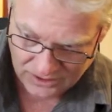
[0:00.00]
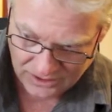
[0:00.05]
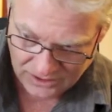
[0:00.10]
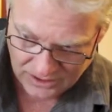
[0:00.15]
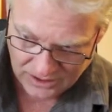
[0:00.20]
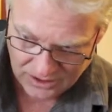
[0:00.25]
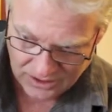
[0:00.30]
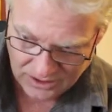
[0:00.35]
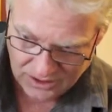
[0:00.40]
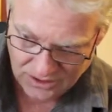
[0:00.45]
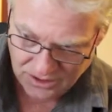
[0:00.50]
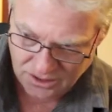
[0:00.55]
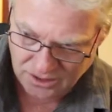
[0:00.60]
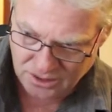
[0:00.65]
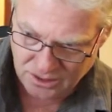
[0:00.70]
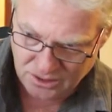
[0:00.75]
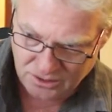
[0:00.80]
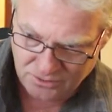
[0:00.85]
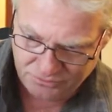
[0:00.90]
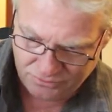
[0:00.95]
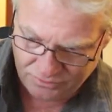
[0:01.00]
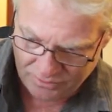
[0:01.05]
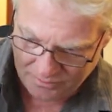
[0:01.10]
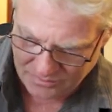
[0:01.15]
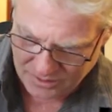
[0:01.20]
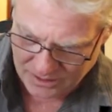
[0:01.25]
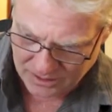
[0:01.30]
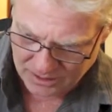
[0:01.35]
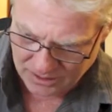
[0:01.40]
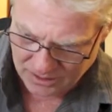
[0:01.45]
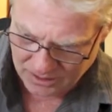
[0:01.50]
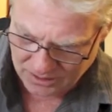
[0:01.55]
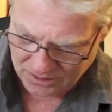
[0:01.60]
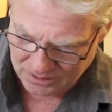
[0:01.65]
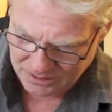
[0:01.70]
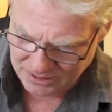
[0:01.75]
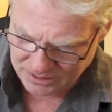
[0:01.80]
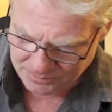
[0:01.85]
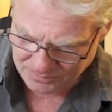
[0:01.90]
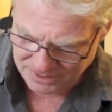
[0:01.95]
from, I
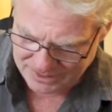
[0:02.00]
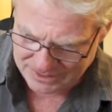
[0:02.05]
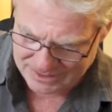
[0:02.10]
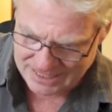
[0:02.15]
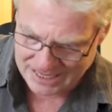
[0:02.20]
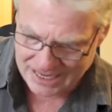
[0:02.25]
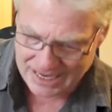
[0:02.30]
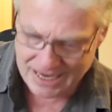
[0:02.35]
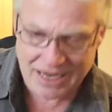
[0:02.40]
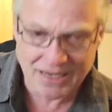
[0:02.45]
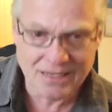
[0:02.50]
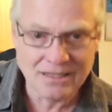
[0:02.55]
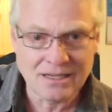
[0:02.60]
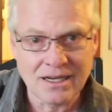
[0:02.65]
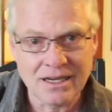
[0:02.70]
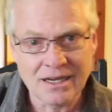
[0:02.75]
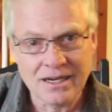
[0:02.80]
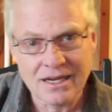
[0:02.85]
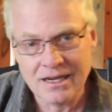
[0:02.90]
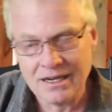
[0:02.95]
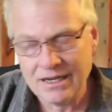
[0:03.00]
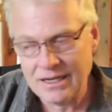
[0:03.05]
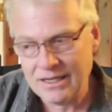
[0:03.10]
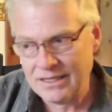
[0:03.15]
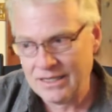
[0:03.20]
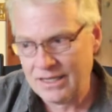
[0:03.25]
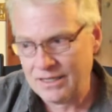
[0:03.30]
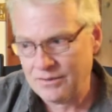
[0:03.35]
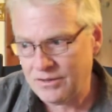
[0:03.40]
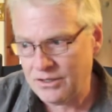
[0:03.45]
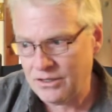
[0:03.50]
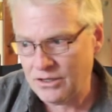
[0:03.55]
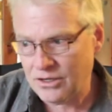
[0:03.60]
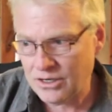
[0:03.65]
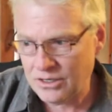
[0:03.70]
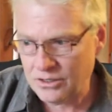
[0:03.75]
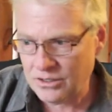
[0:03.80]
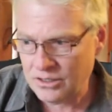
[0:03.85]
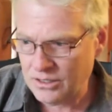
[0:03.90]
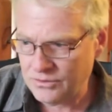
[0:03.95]
think, my cat that
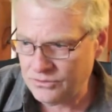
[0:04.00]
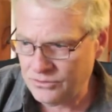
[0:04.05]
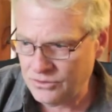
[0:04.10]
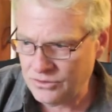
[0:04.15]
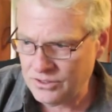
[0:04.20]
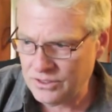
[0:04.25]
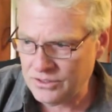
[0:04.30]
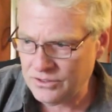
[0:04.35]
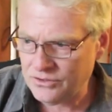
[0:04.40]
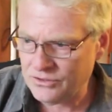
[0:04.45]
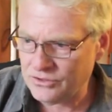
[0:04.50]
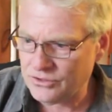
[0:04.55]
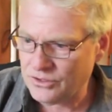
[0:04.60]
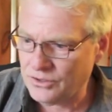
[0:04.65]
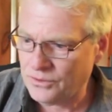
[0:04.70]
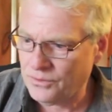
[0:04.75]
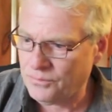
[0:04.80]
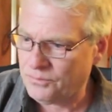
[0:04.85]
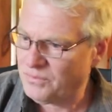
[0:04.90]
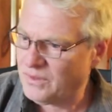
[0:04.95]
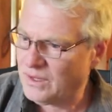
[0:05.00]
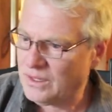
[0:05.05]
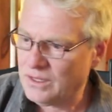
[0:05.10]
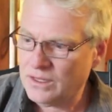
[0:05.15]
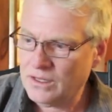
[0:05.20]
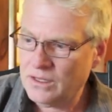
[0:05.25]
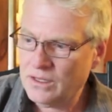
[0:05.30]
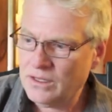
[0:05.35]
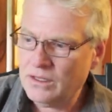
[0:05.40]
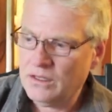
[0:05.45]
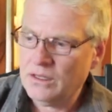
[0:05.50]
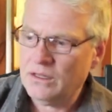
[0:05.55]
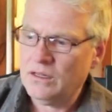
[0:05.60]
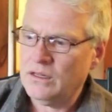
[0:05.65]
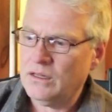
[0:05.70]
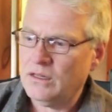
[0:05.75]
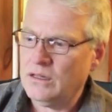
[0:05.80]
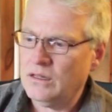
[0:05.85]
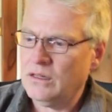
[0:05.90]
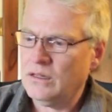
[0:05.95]
died a few years ago.
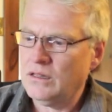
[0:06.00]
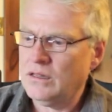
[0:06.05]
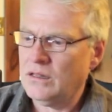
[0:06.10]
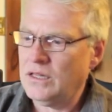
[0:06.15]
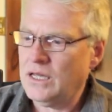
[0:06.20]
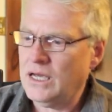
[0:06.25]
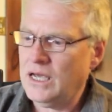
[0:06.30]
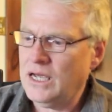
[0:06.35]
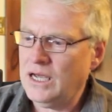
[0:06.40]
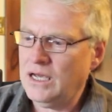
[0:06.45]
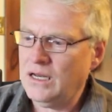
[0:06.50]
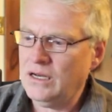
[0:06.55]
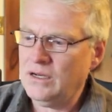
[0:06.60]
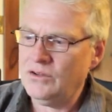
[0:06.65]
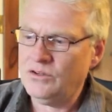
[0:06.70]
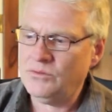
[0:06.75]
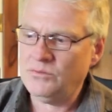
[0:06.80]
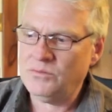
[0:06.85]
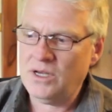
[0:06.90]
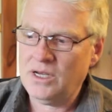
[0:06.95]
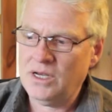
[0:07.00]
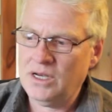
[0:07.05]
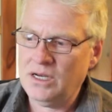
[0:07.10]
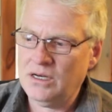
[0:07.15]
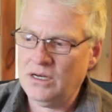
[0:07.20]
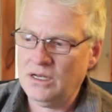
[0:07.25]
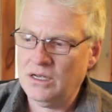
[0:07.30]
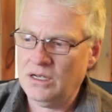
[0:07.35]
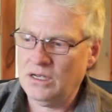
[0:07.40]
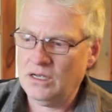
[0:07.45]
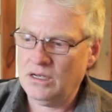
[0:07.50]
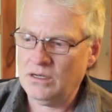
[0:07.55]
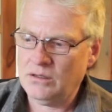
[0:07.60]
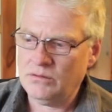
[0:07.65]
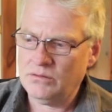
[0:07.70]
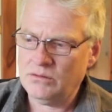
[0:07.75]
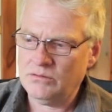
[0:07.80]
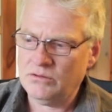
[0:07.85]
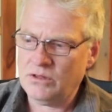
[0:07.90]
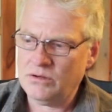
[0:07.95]
The head is made
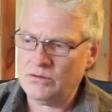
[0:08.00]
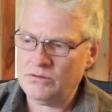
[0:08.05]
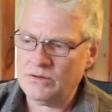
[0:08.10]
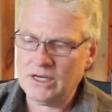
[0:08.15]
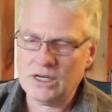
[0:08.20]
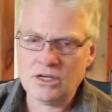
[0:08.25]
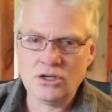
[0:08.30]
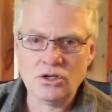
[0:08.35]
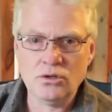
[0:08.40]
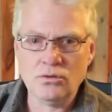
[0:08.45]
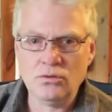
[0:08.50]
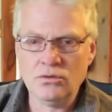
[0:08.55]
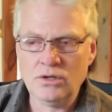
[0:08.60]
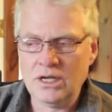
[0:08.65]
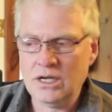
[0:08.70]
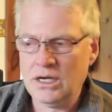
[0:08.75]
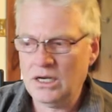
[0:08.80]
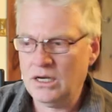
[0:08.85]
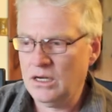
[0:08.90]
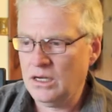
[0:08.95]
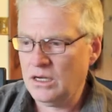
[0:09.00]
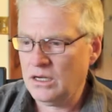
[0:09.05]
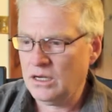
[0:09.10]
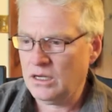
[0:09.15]
with the raccoon head.